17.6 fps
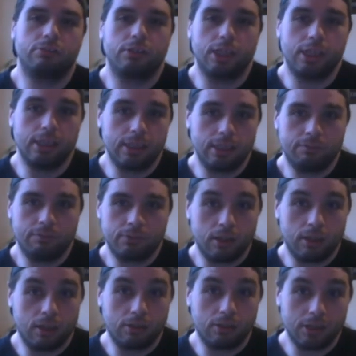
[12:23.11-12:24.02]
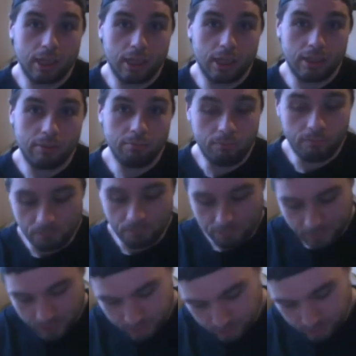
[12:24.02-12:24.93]
Grand Theft Auto game.
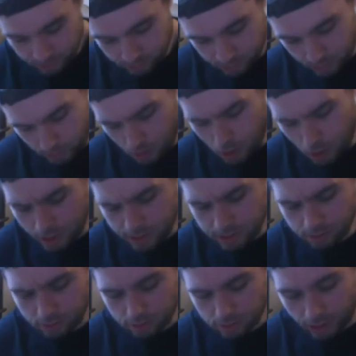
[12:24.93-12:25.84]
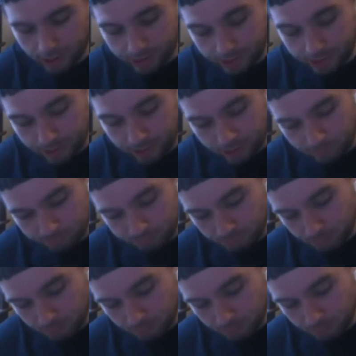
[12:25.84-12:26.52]
So I do like it,